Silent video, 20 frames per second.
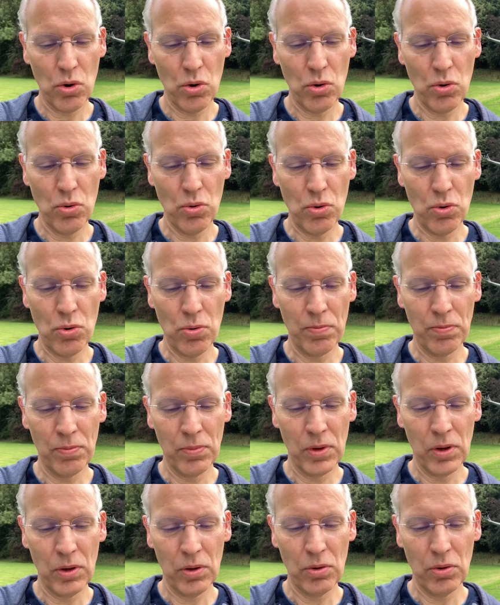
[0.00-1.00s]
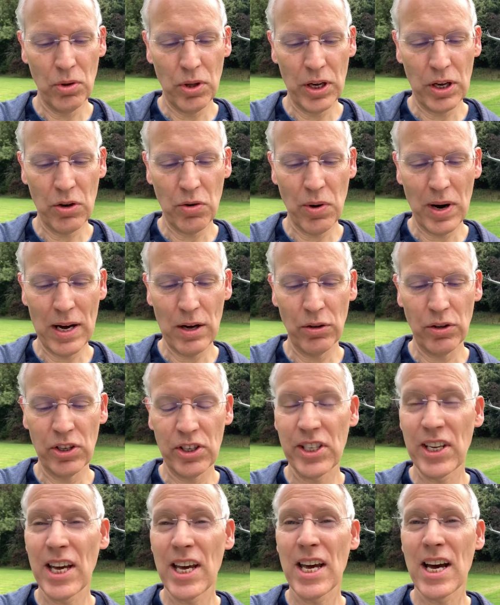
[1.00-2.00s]
"Who do the crowd
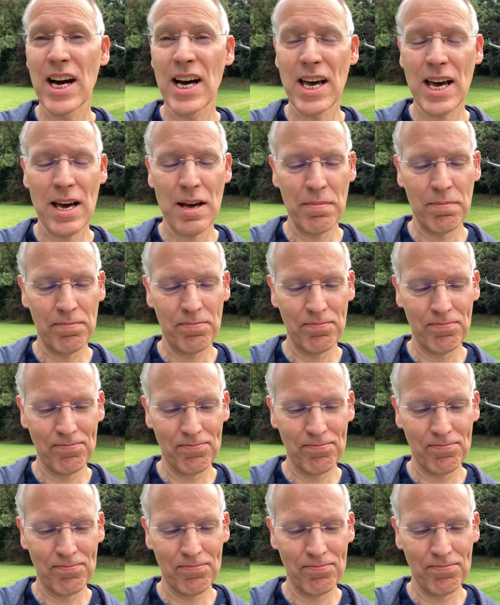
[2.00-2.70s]
say I am?"